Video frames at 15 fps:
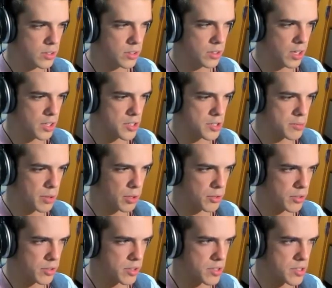Okay,
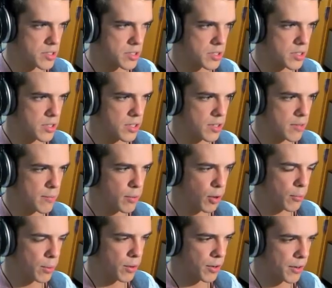Smelter is Book
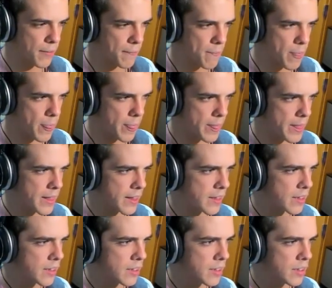Book,
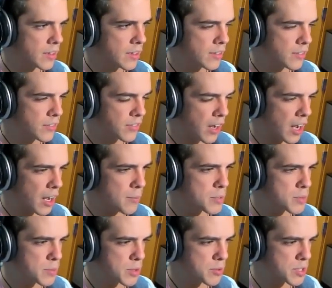Vibes
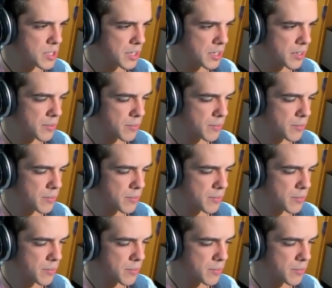Music.